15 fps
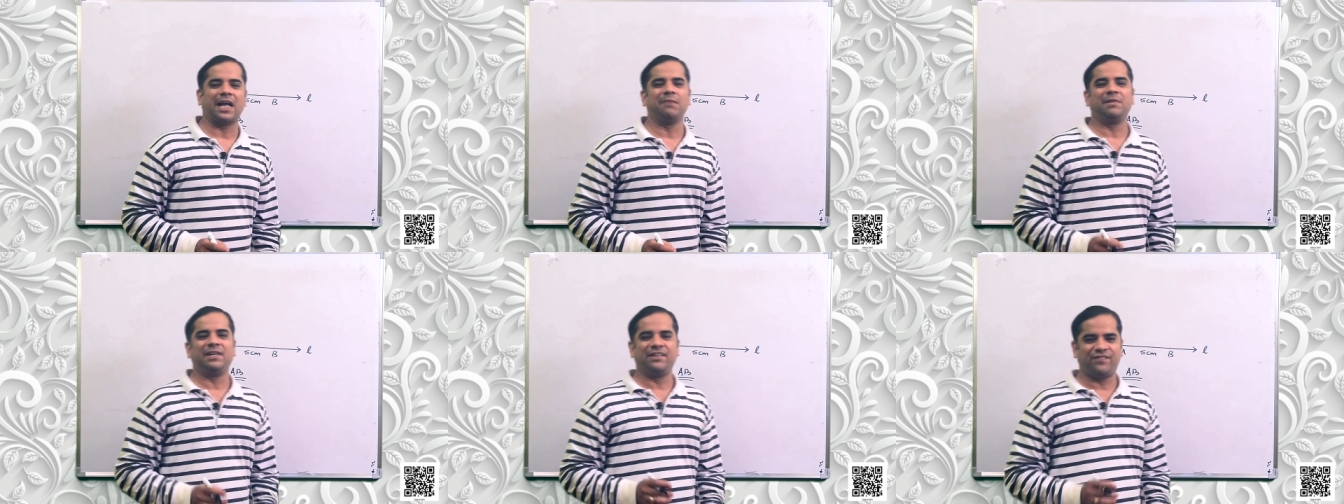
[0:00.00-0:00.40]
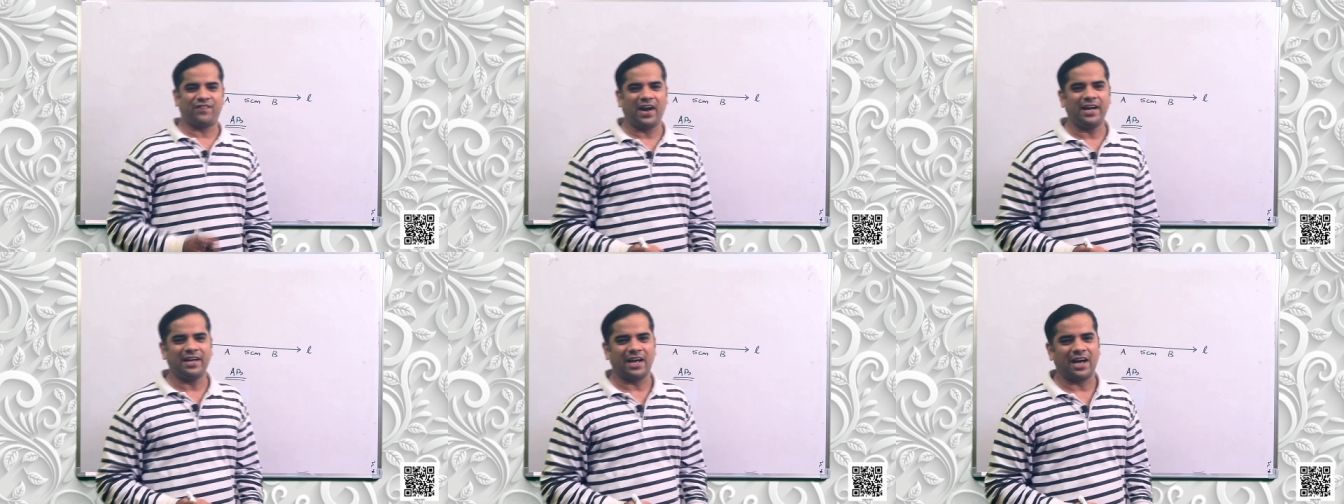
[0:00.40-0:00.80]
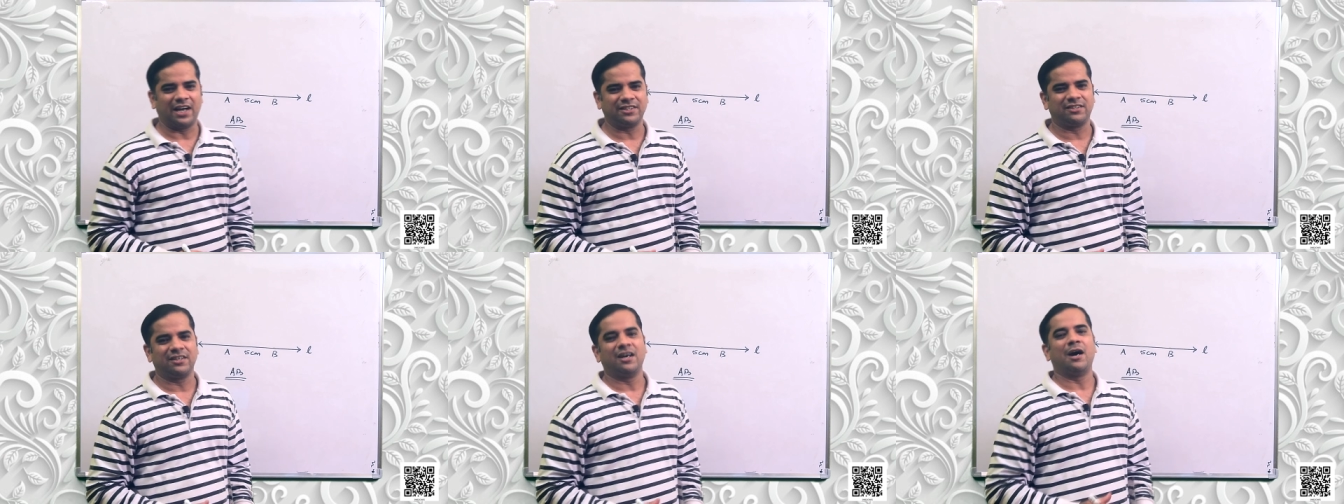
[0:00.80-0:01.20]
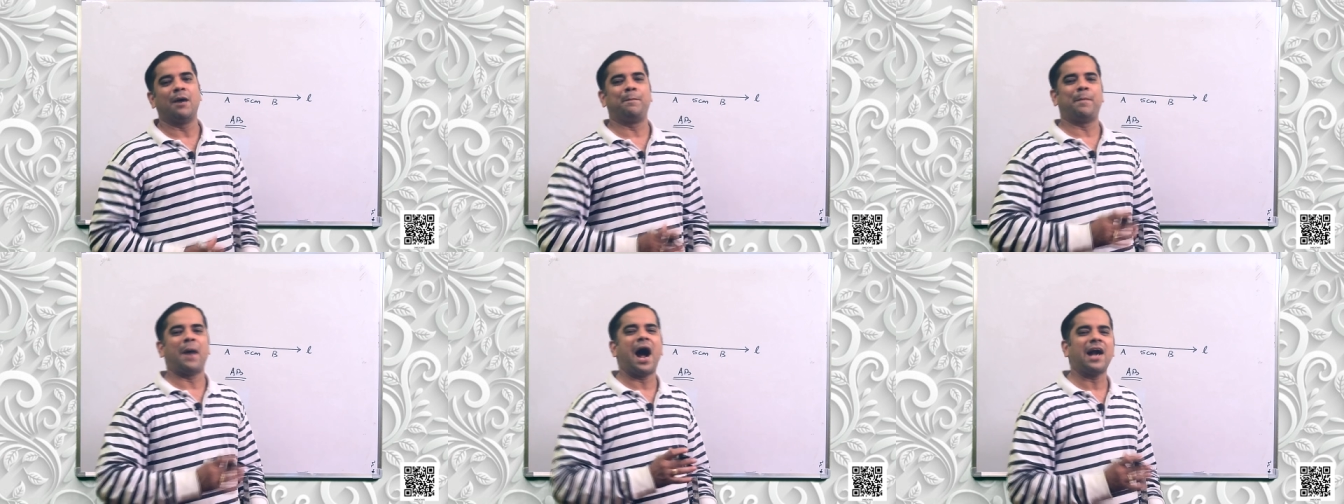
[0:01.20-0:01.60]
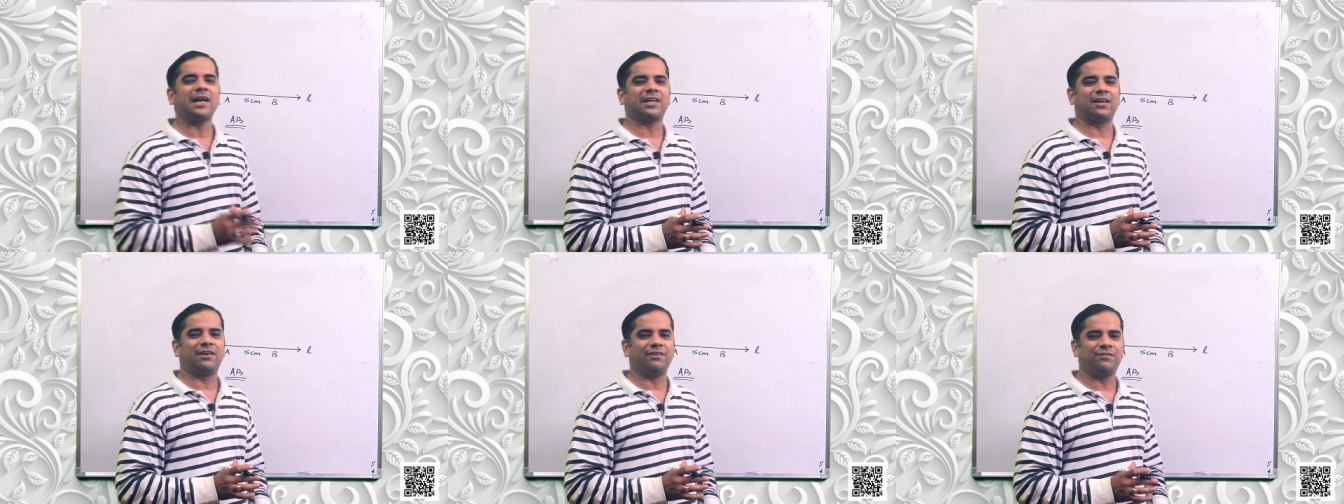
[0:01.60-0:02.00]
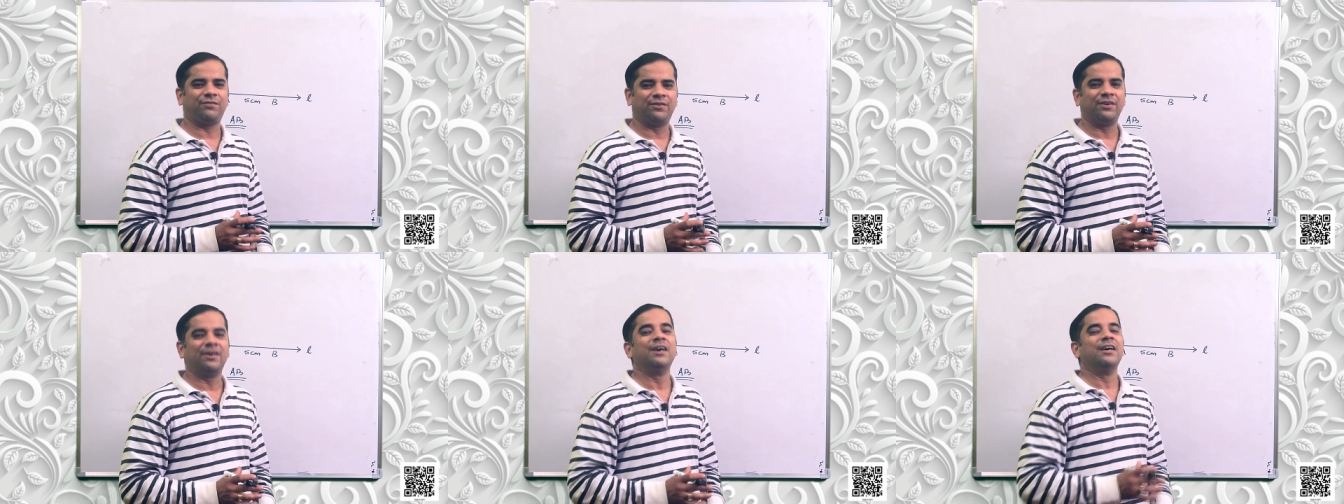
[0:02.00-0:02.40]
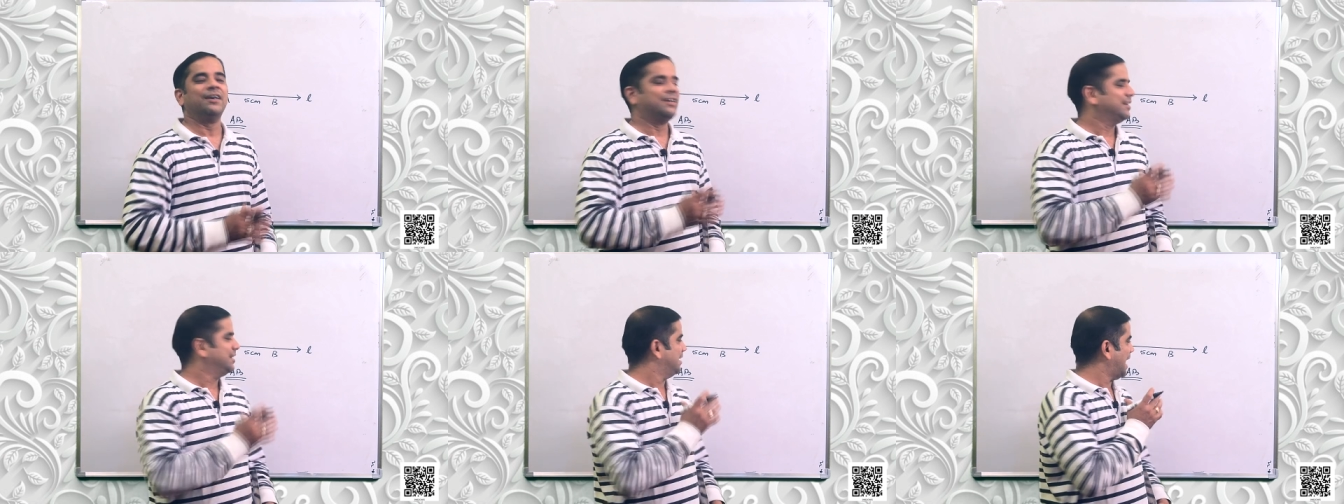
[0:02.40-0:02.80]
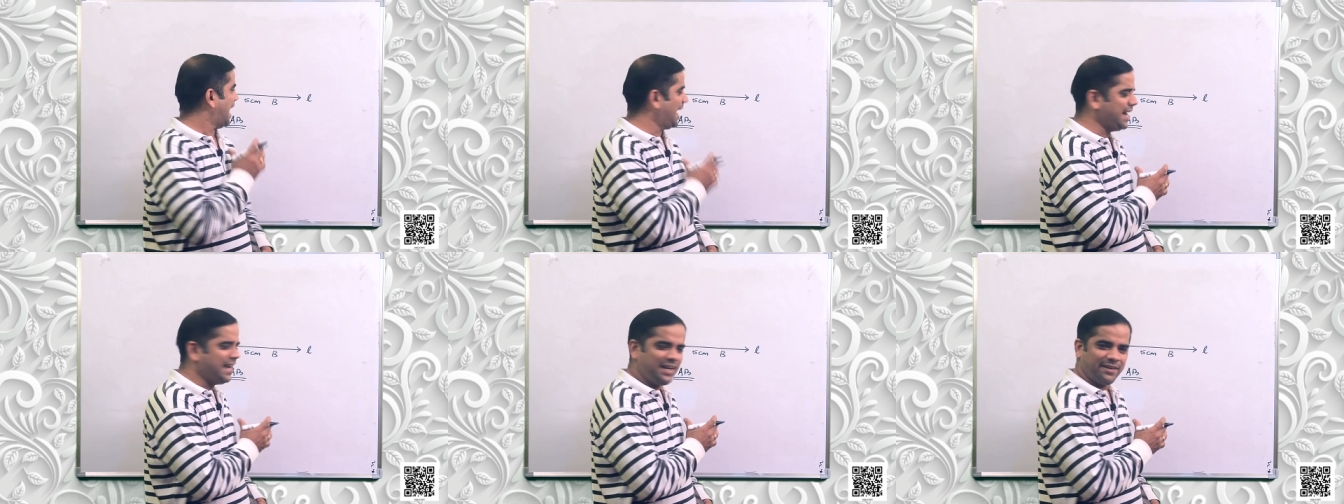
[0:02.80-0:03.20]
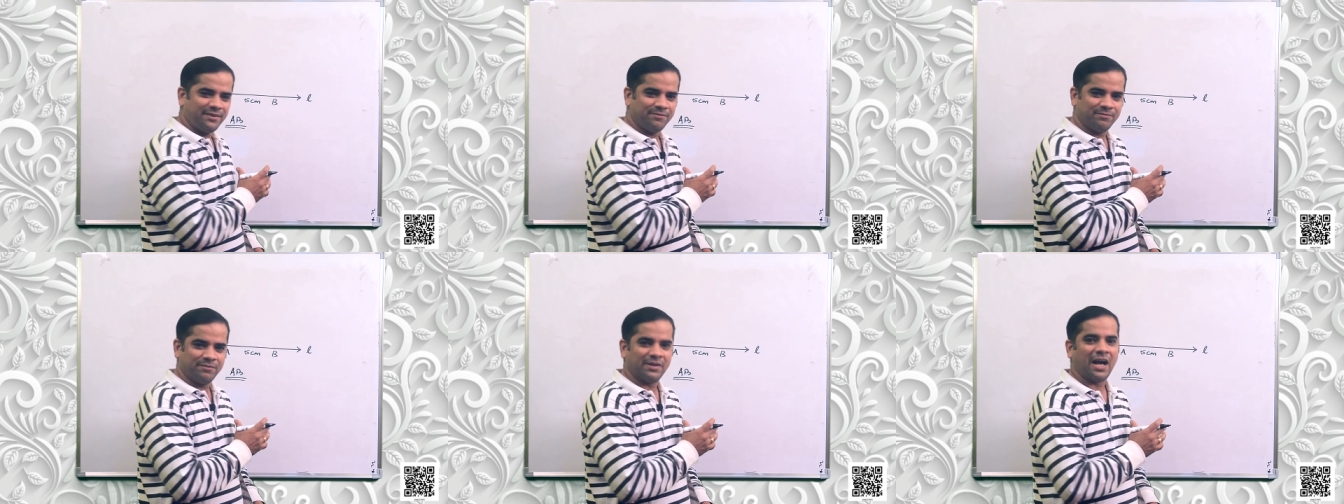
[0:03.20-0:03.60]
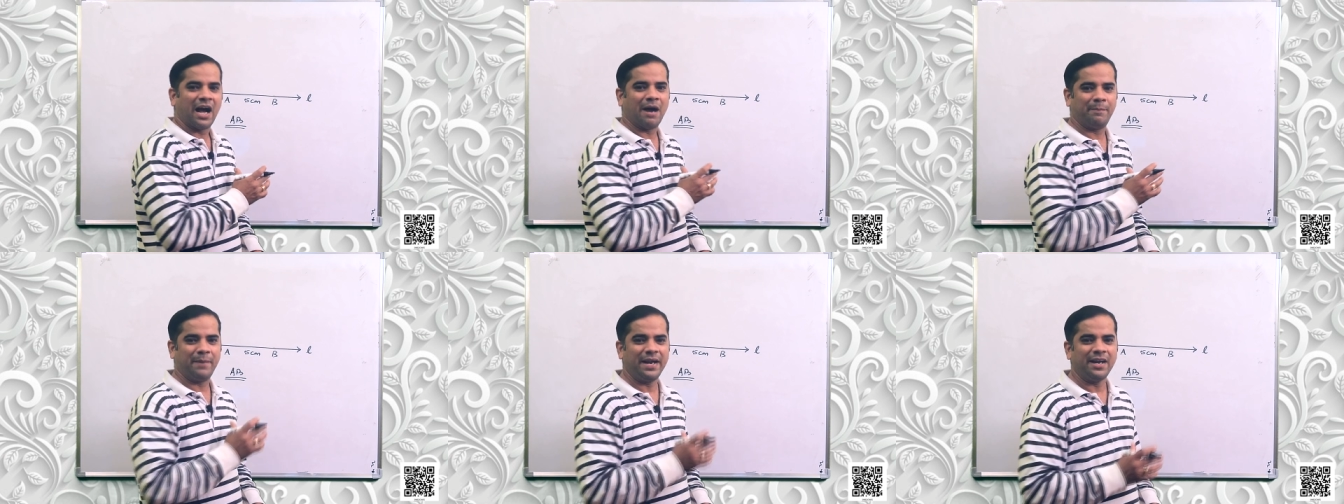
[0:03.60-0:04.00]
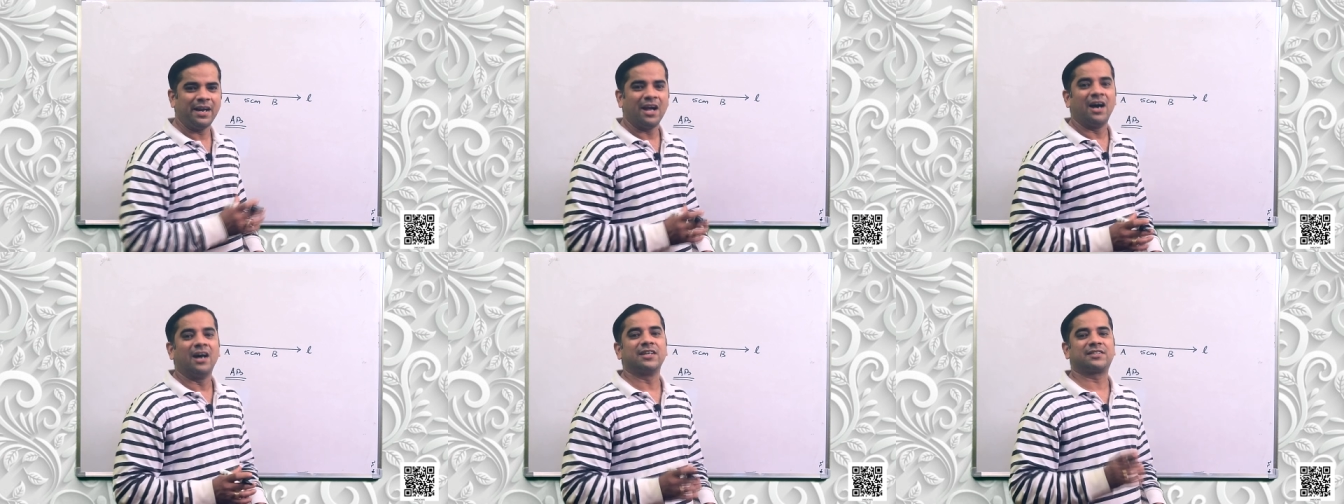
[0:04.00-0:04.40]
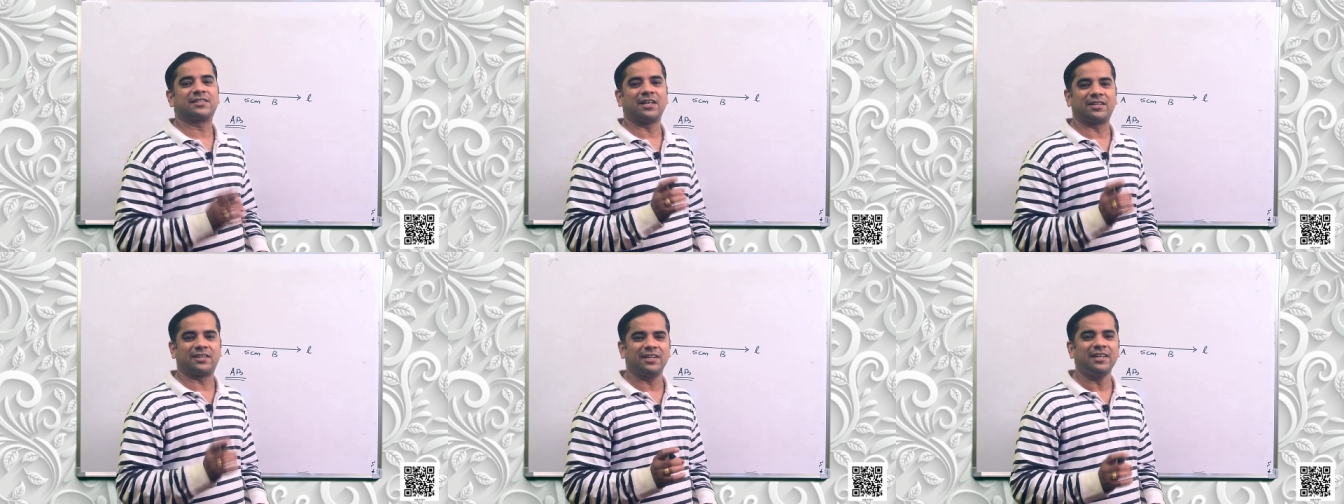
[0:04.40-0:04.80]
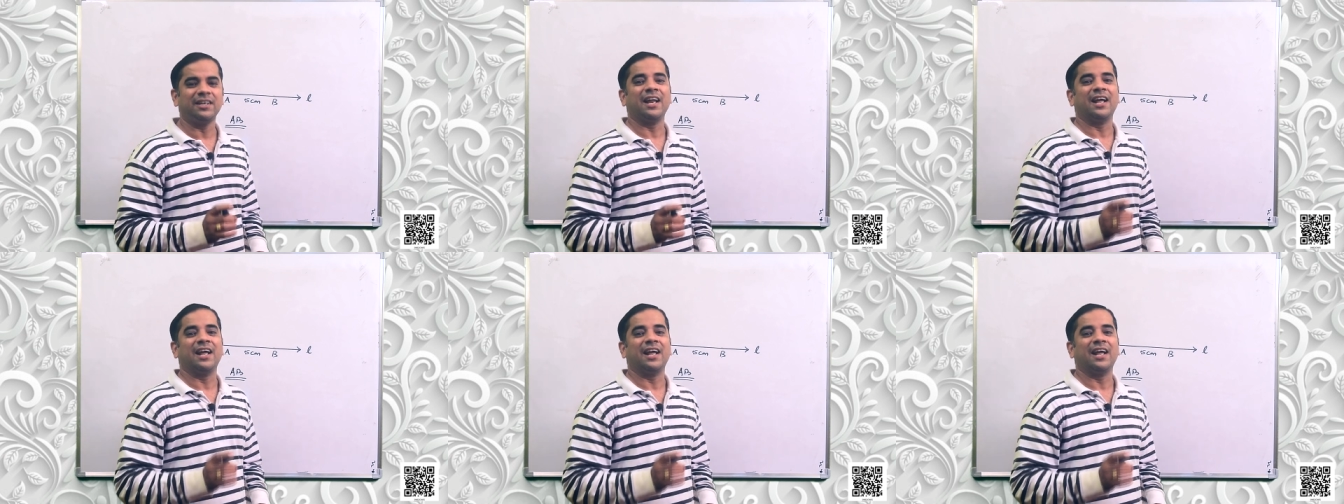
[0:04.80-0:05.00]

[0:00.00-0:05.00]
can be defined as a part of line having a certain